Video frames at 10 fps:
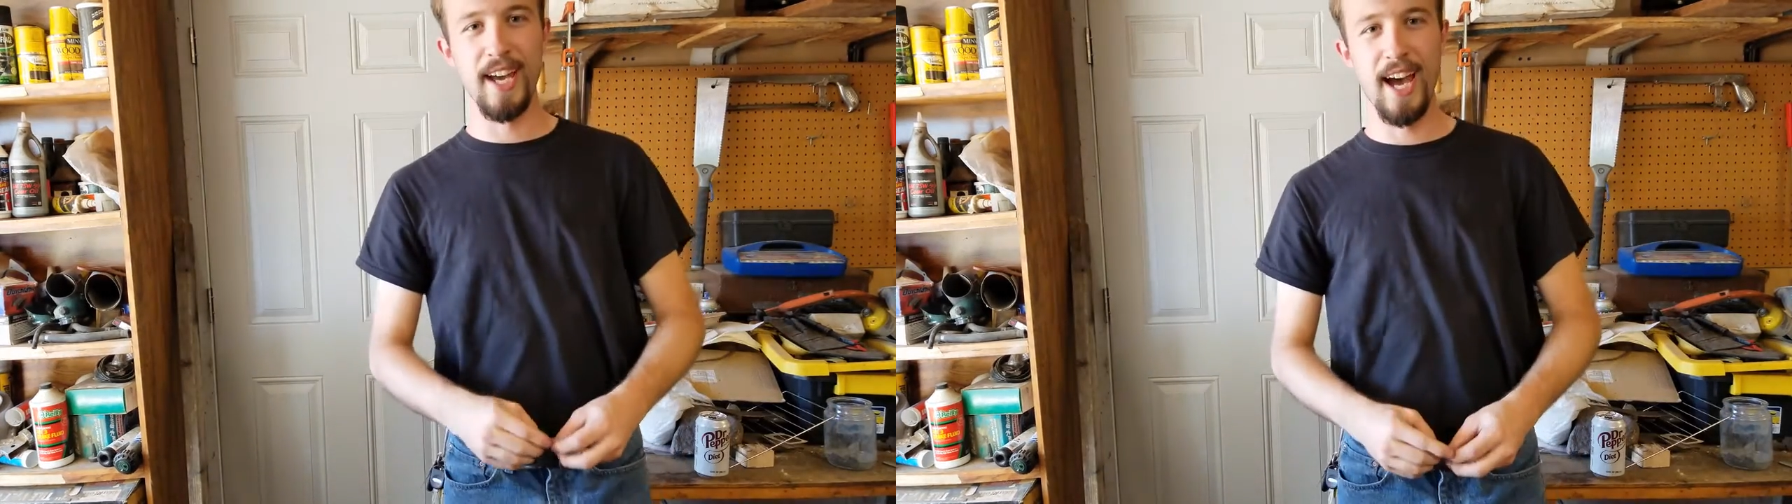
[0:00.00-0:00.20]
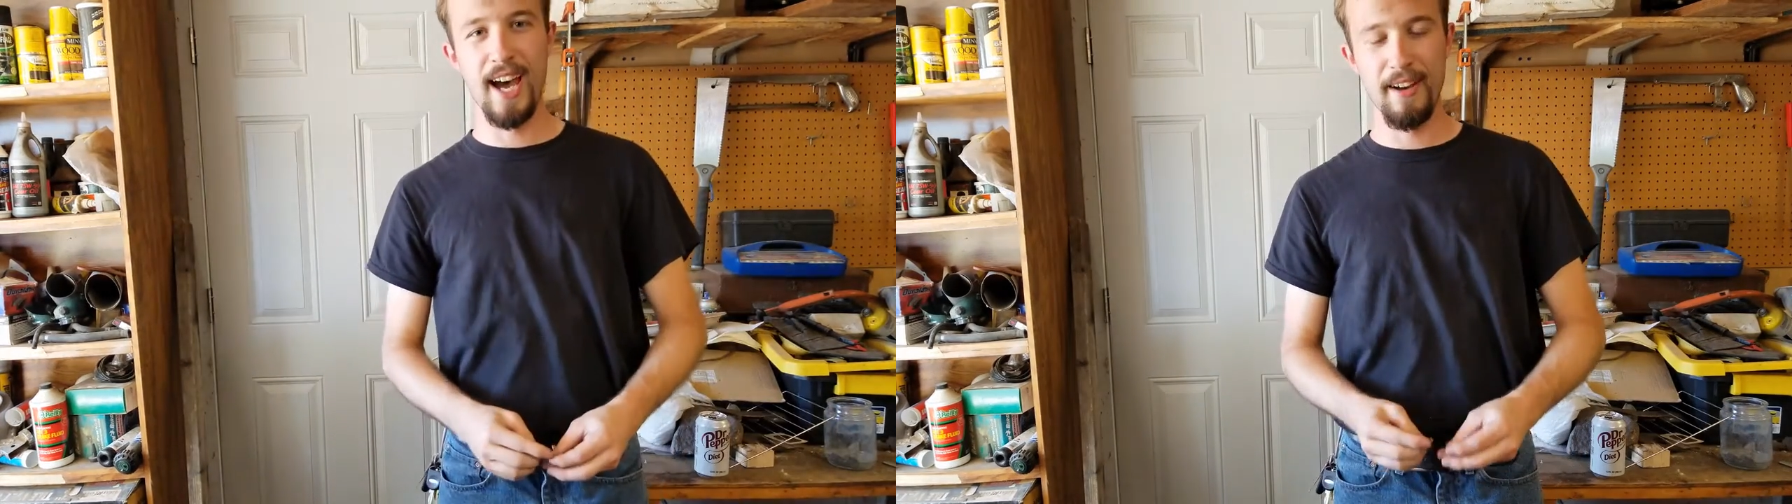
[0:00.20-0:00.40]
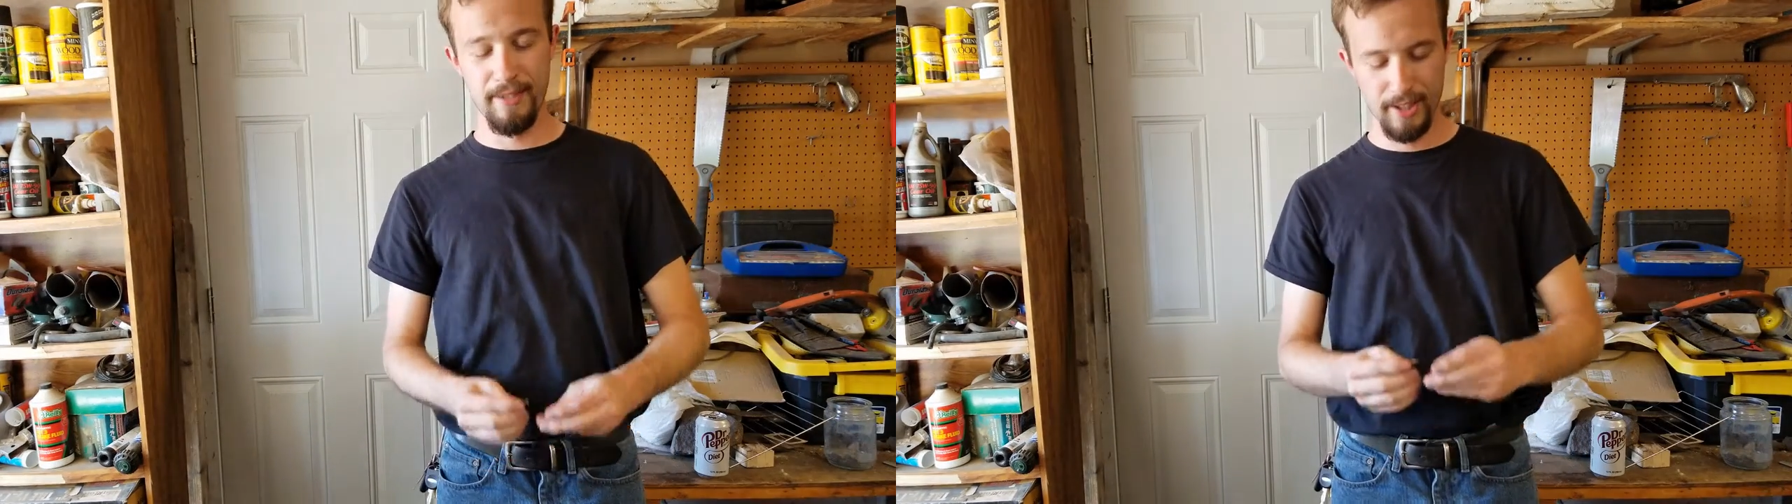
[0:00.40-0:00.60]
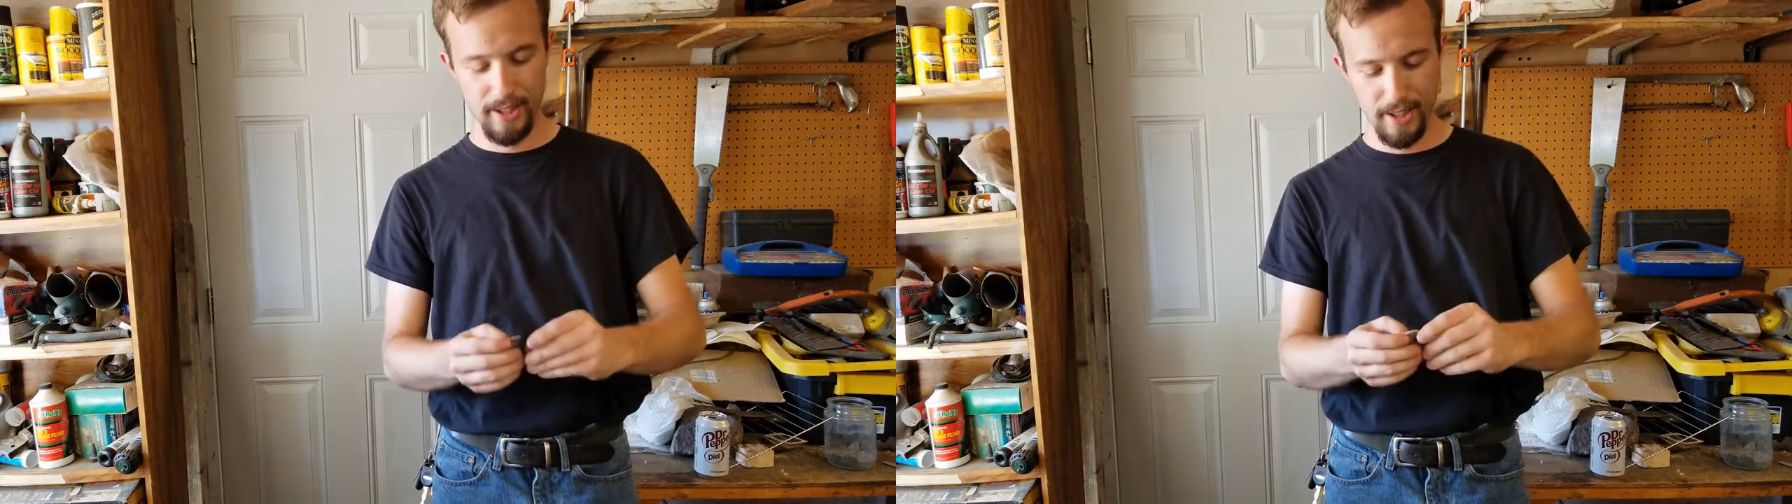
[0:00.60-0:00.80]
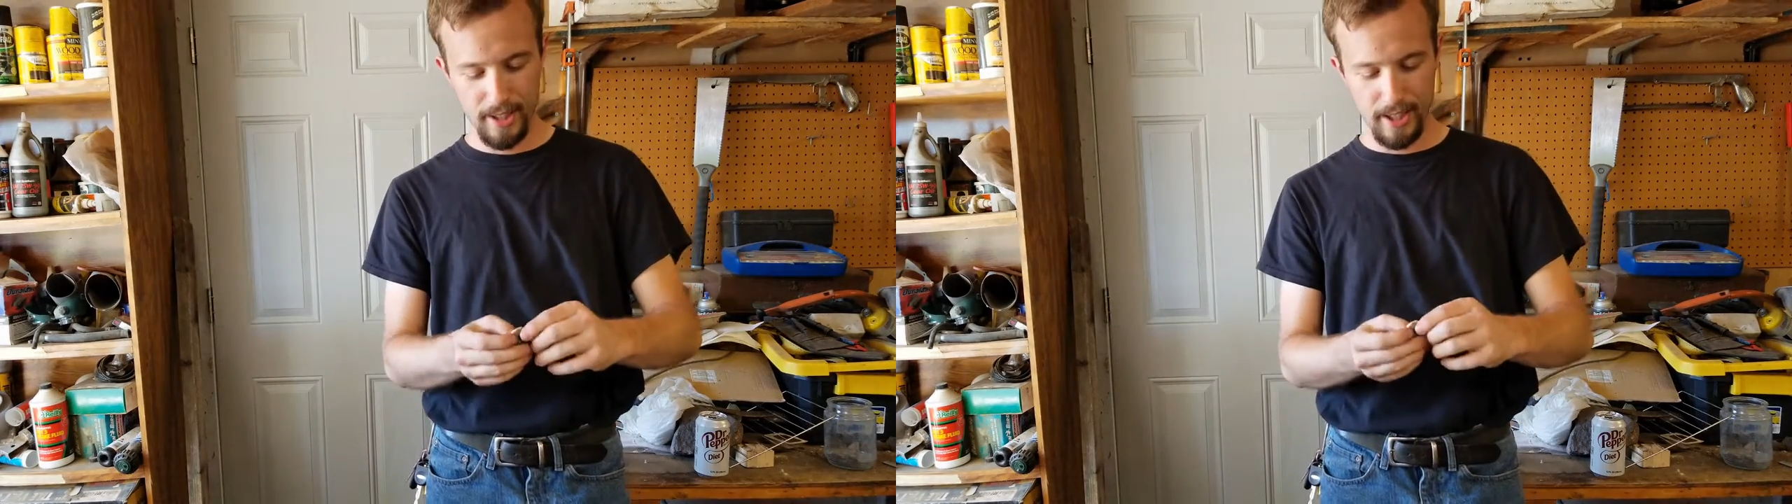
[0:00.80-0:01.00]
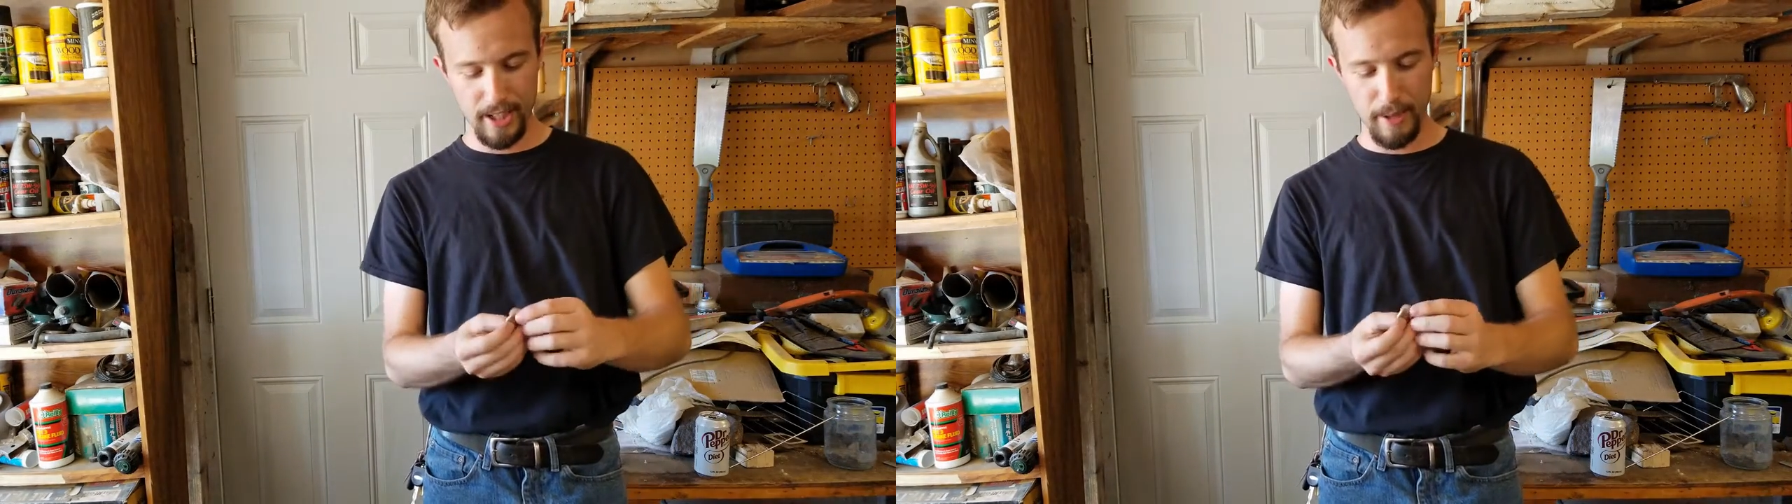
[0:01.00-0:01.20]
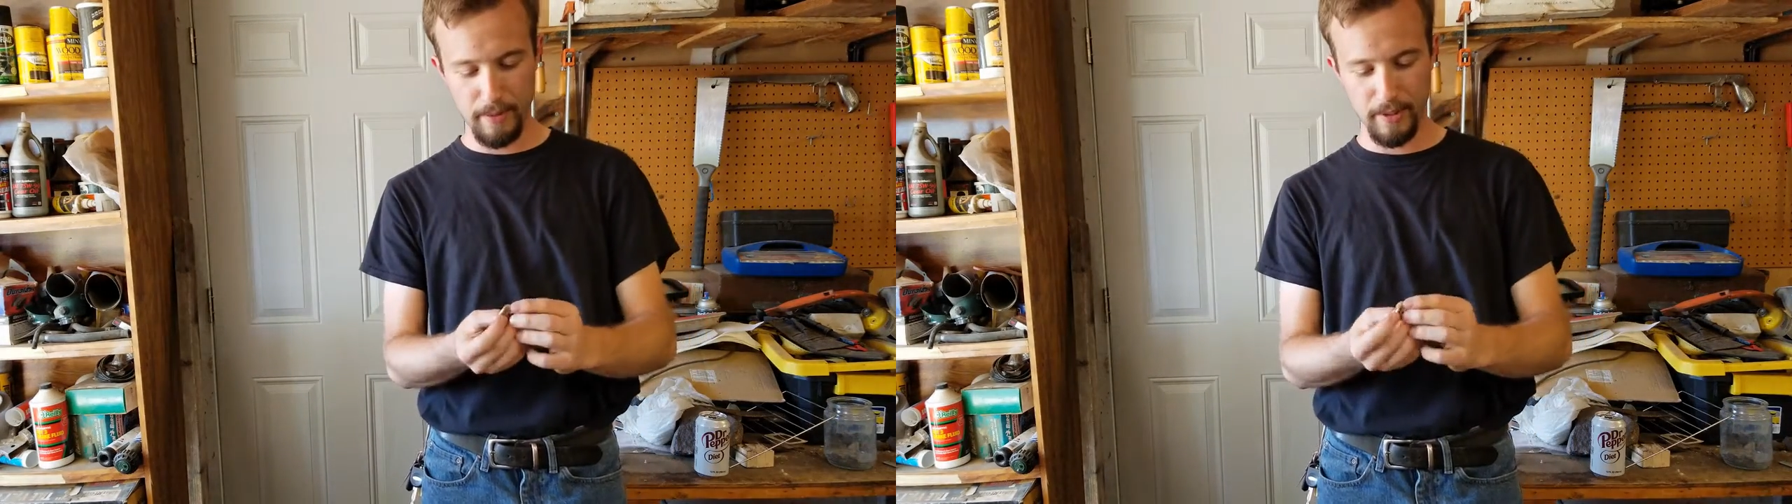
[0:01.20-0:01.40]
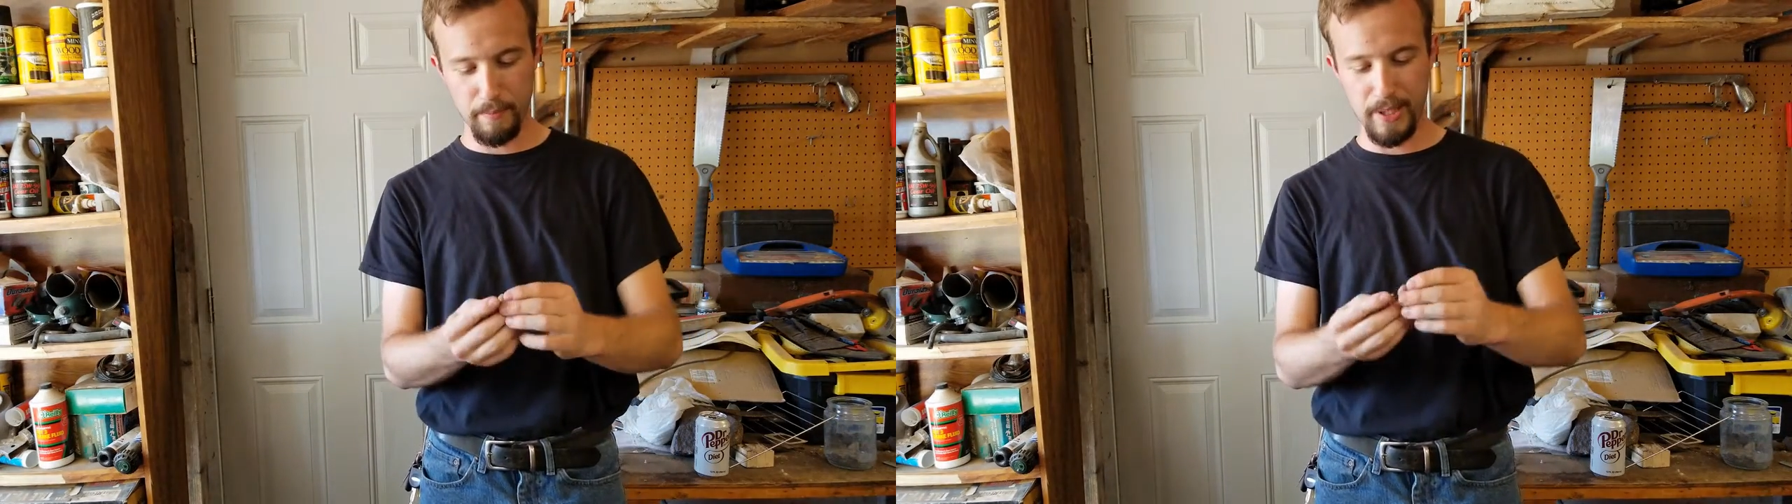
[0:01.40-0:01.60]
have a couple of